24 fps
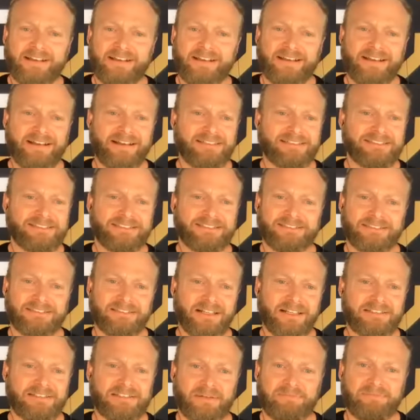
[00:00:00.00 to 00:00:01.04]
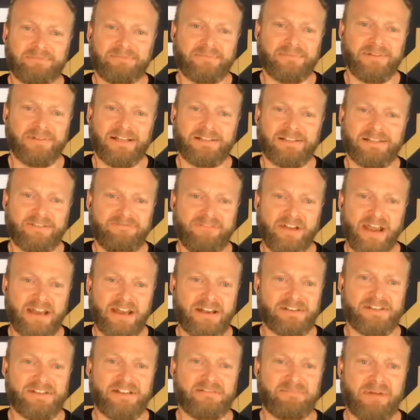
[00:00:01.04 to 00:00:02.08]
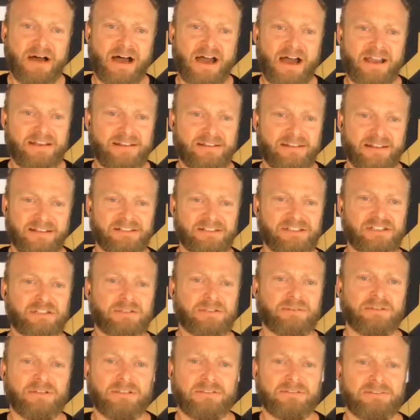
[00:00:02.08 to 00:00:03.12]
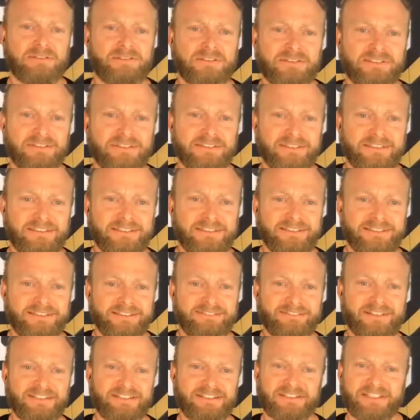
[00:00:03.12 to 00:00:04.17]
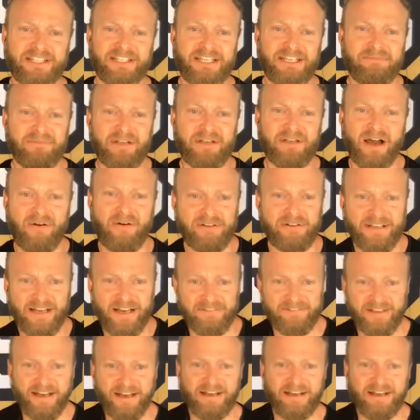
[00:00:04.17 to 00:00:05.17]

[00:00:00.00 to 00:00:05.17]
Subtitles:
It's a fantasy of mine that it's true. We just keep going down that.